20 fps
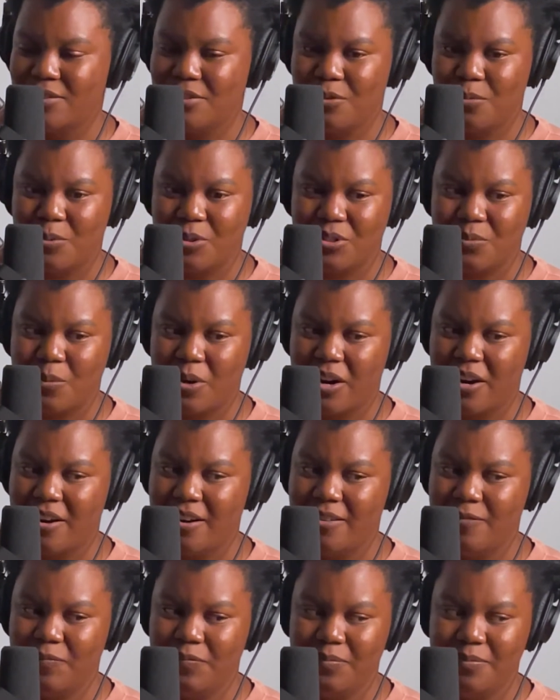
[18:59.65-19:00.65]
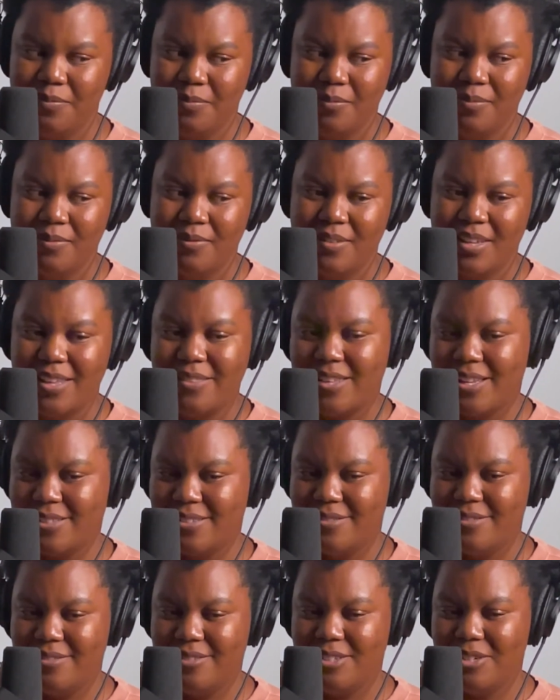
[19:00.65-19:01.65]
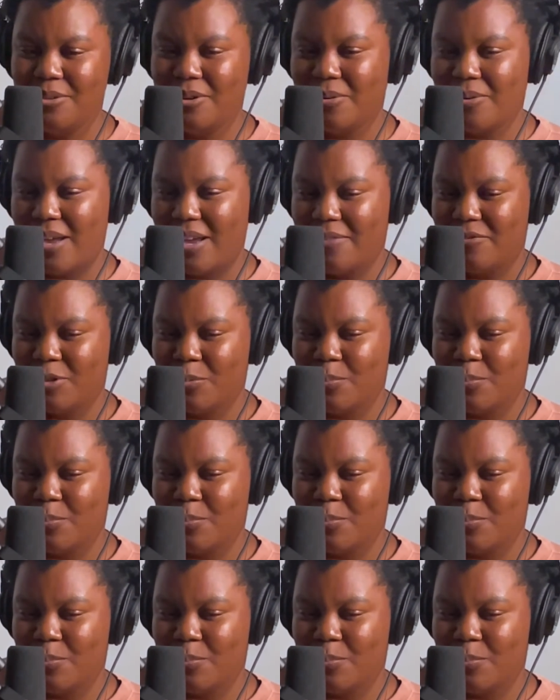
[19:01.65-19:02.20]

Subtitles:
super smart, and that you don't have to